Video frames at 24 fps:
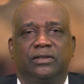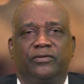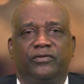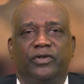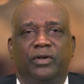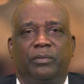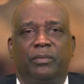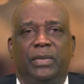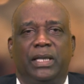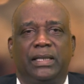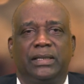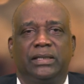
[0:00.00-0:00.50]

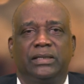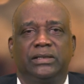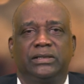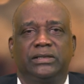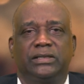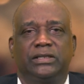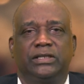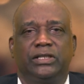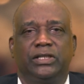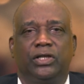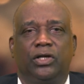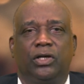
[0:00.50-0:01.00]
for
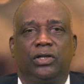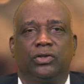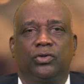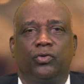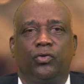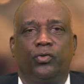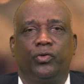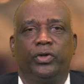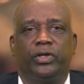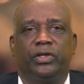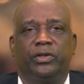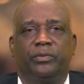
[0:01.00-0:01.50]
managing the
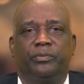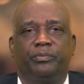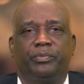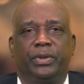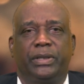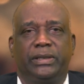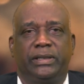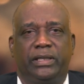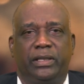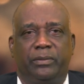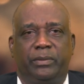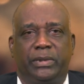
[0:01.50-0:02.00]
ongoing
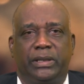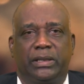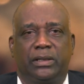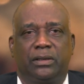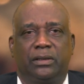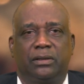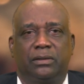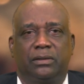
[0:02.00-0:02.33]
pandemic.